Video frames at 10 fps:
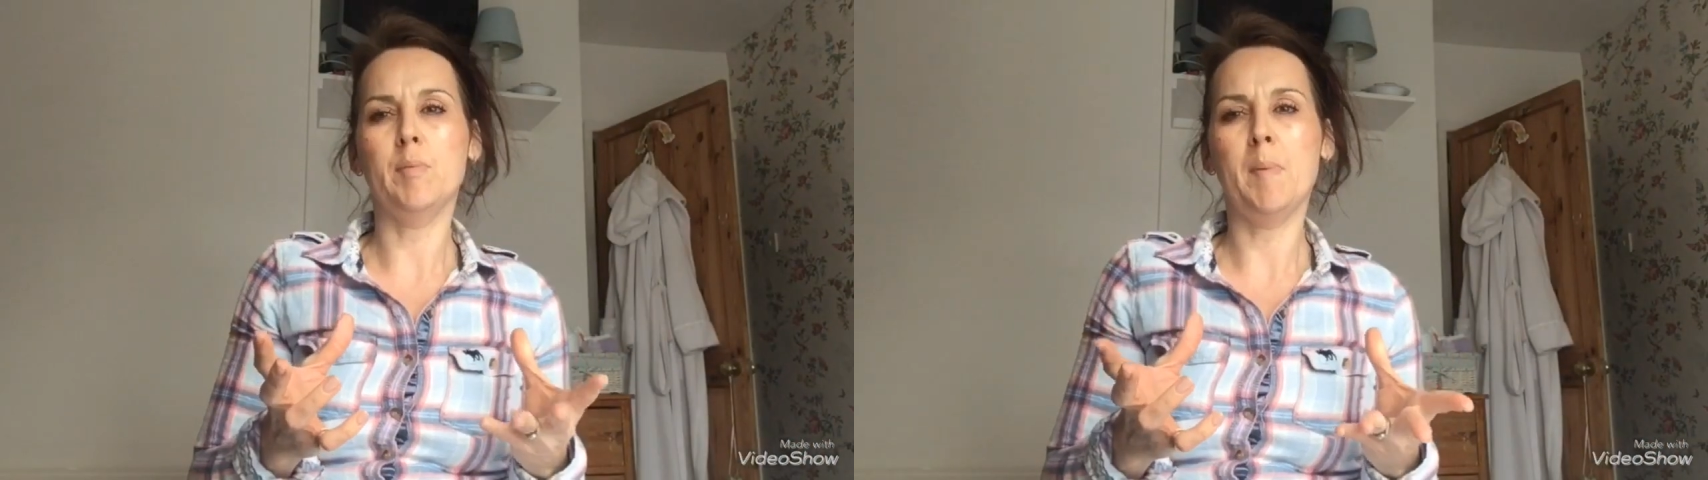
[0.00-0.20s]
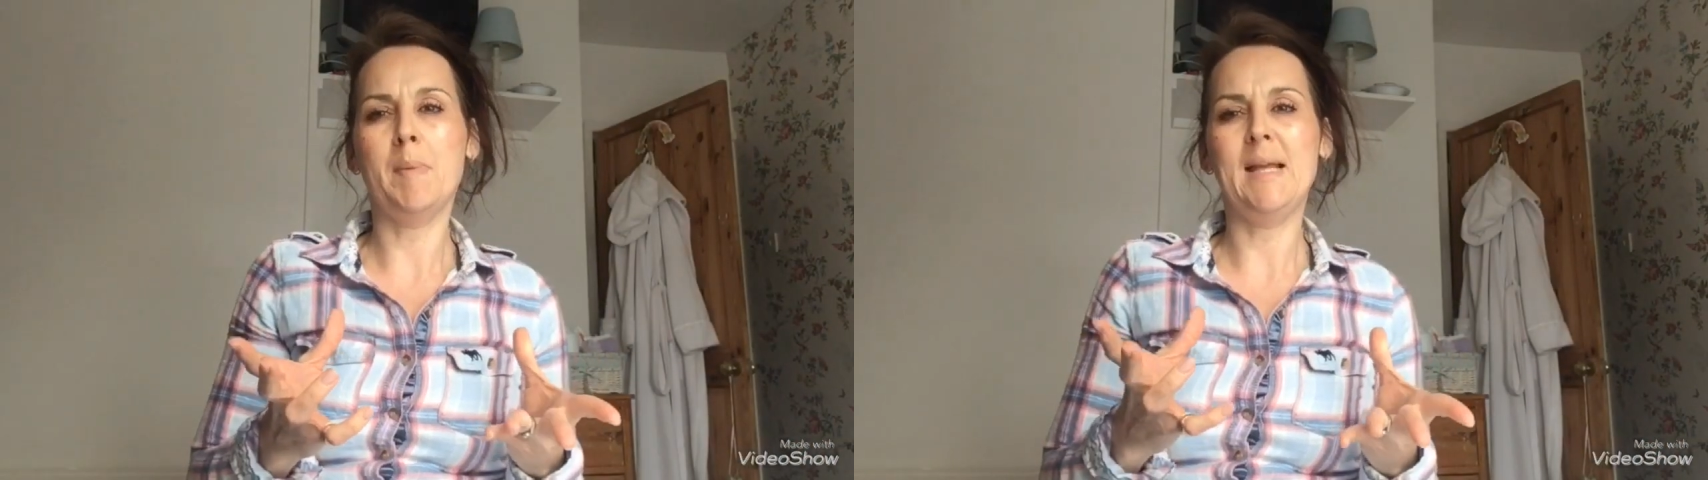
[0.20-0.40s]

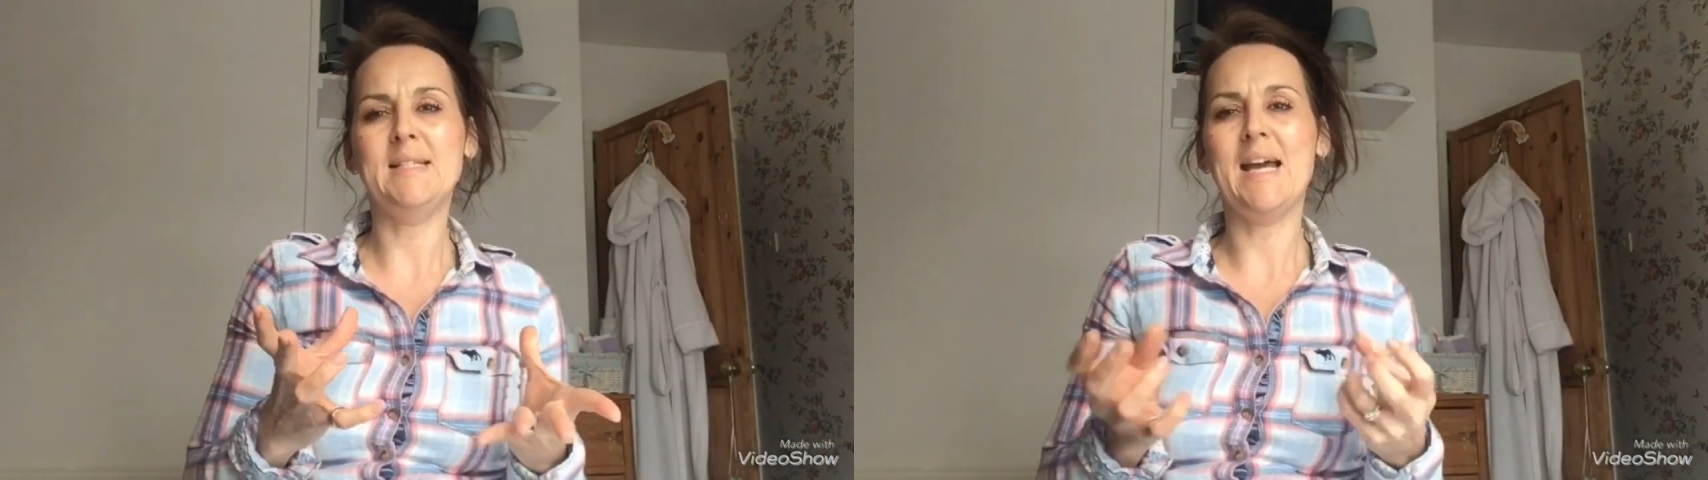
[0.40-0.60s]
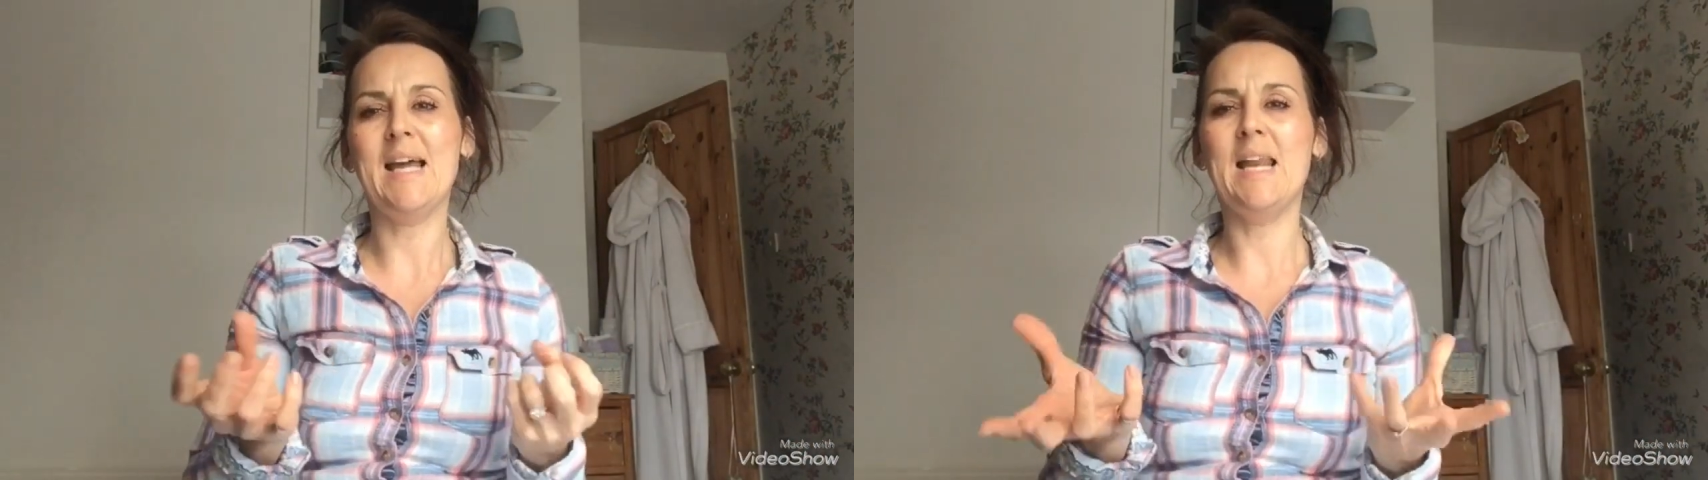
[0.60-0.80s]
probably
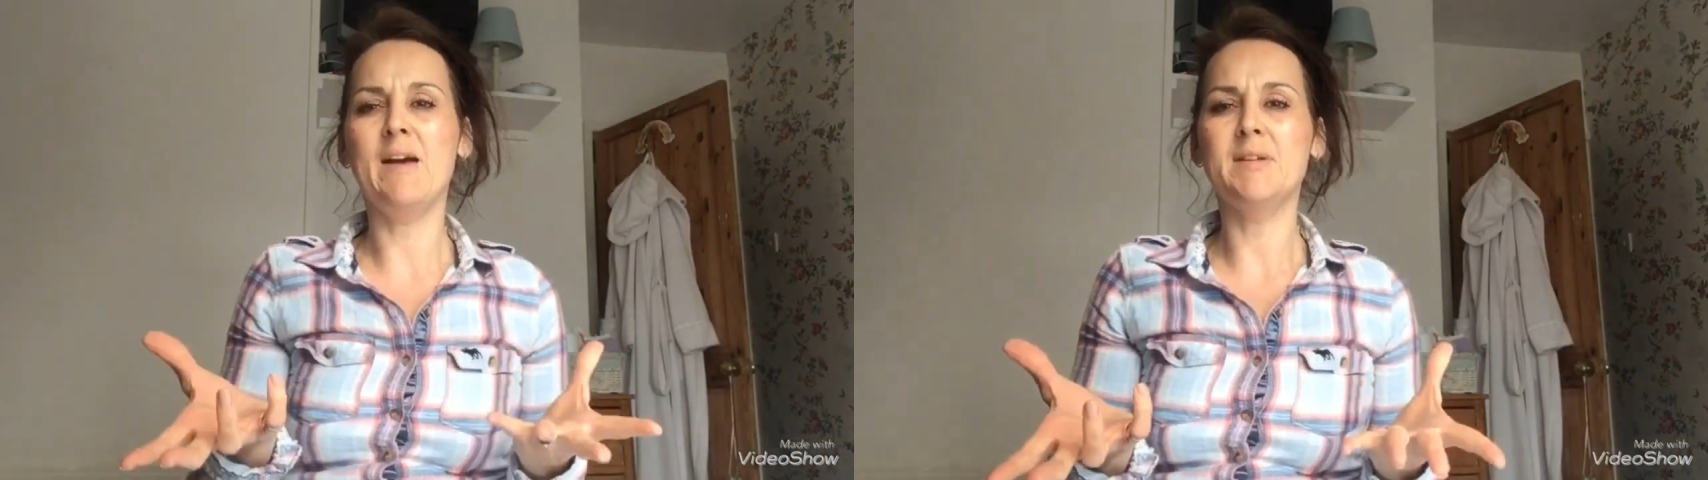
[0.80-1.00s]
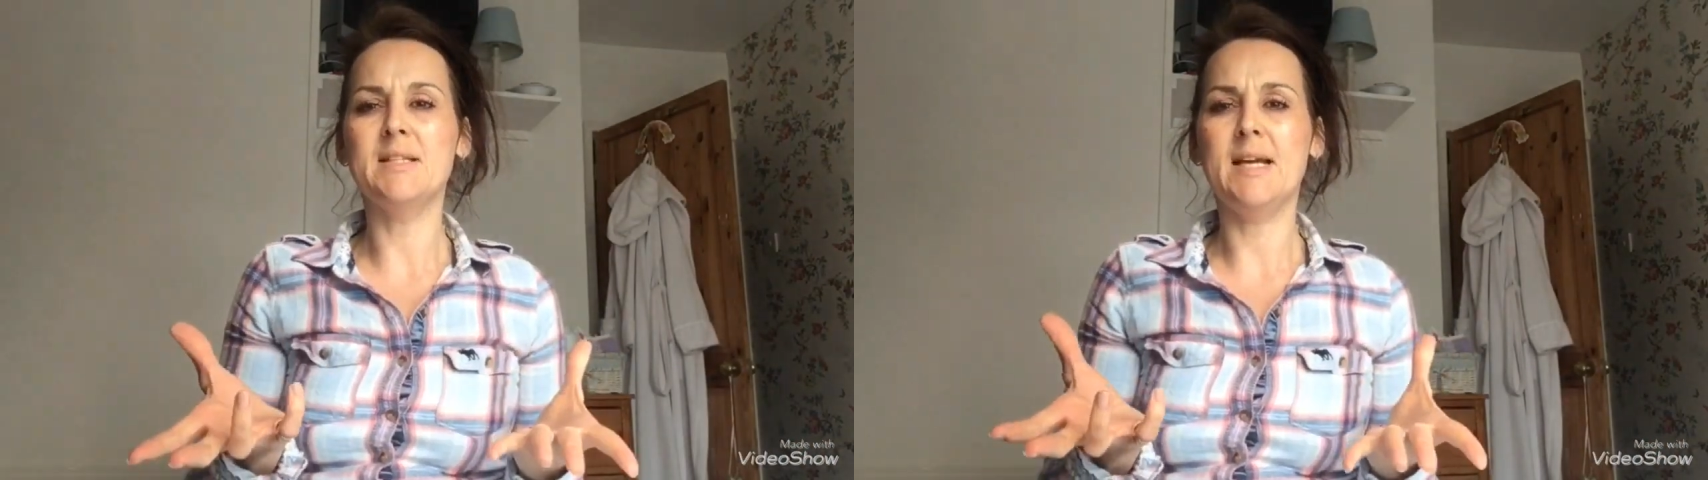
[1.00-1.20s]
day 11,